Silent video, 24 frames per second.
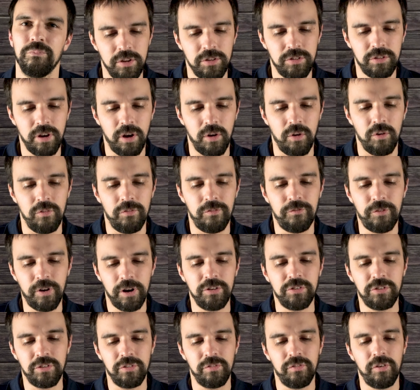So
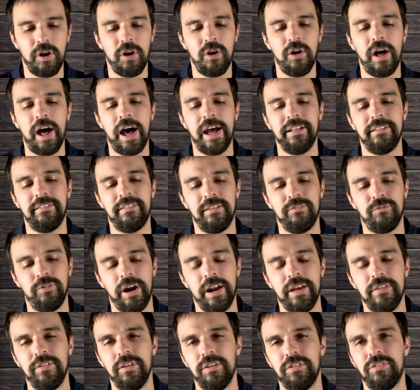first of all, I
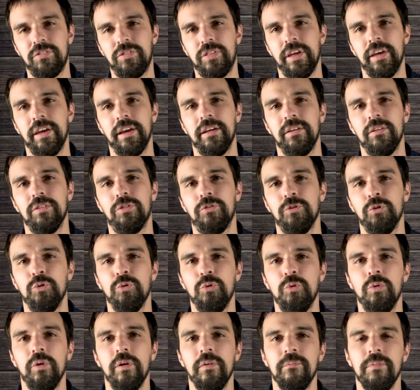ran this thing
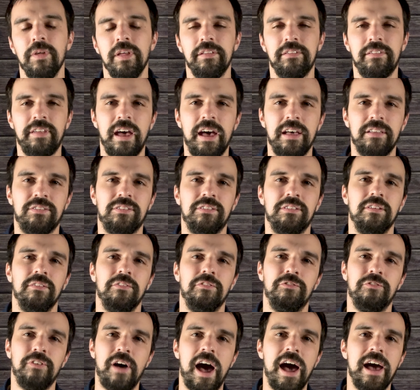through tests
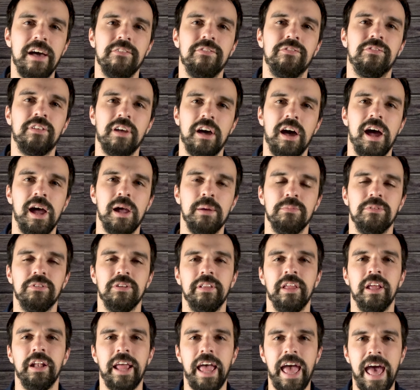5 times
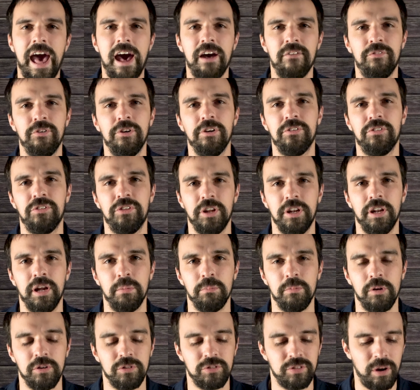and then averaged the
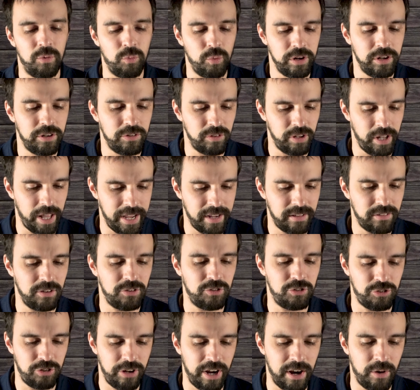numbers. So I would like to
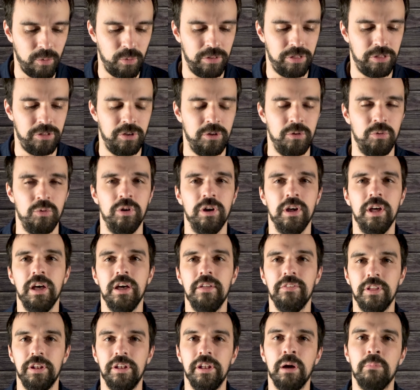share with you
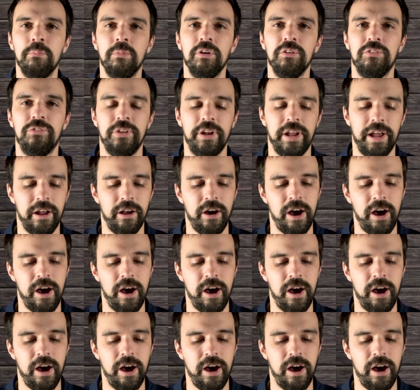the numbers that I